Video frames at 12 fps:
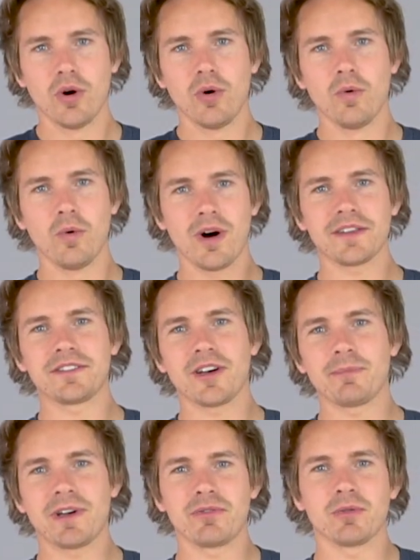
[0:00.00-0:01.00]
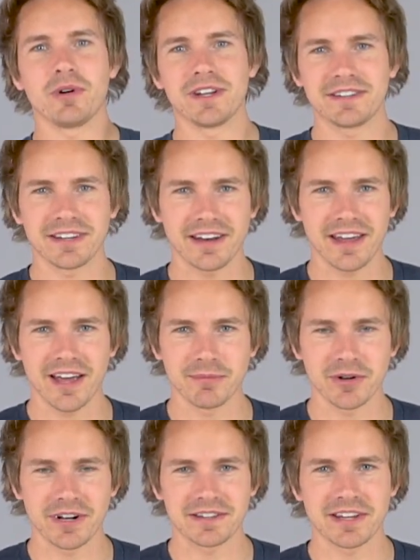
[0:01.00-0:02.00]
What's up, everyone? Today I'm
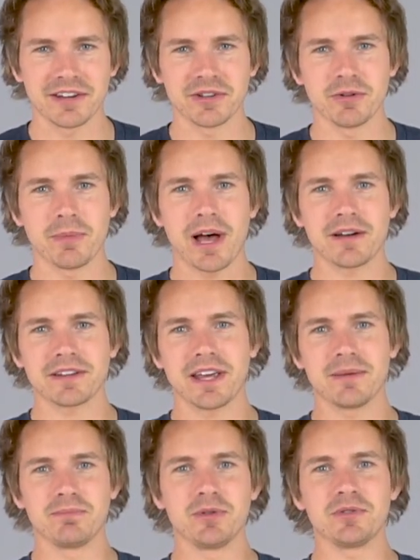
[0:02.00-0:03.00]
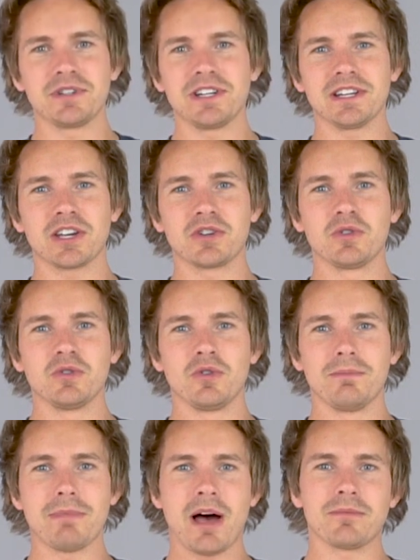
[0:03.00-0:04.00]
going to tell you about a boutique,
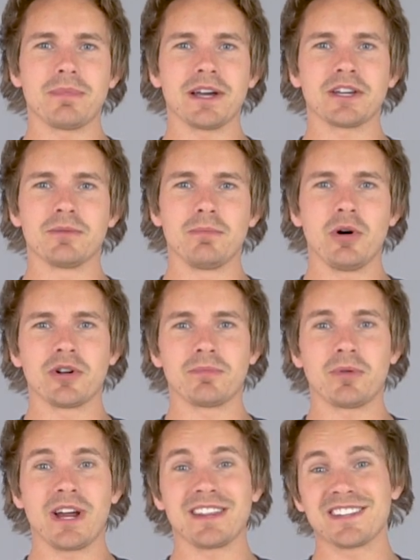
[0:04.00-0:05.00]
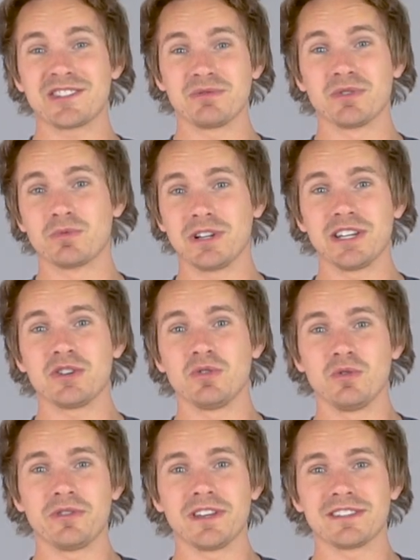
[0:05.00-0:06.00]
cool mountain bike component brand that's doing really
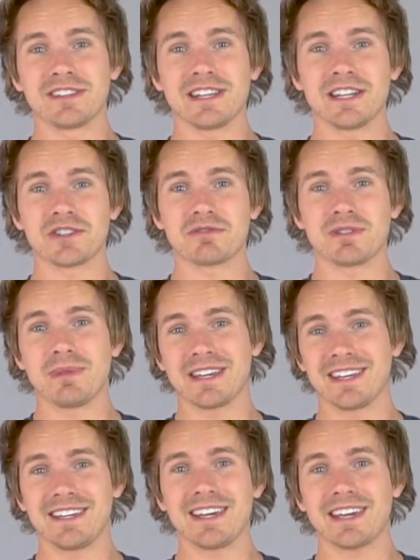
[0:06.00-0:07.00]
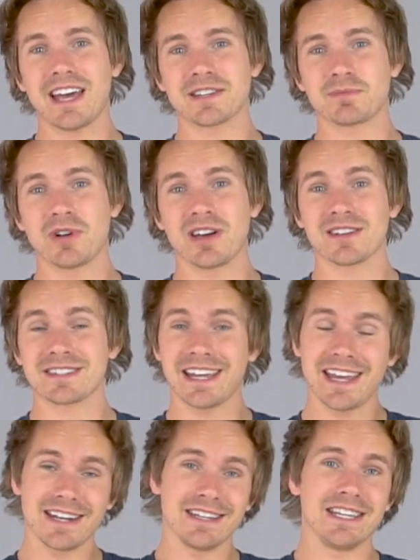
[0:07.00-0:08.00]
cool things in the industry, making kick-ass products
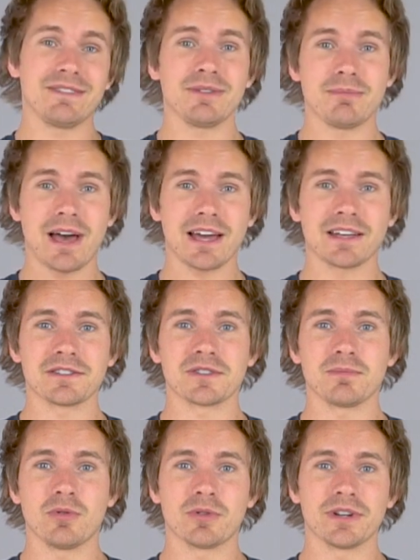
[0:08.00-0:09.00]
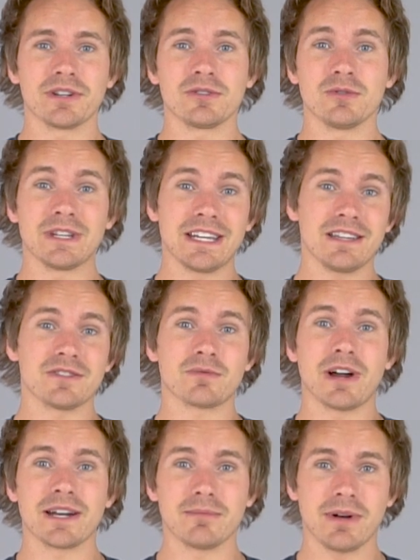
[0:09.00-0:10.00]
and giving back and supporting to kids
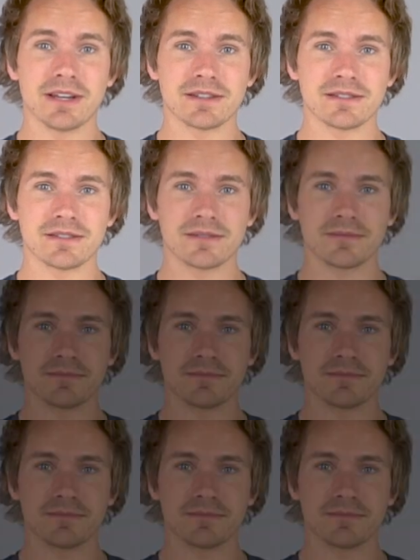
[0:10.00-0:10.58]
riding bikes.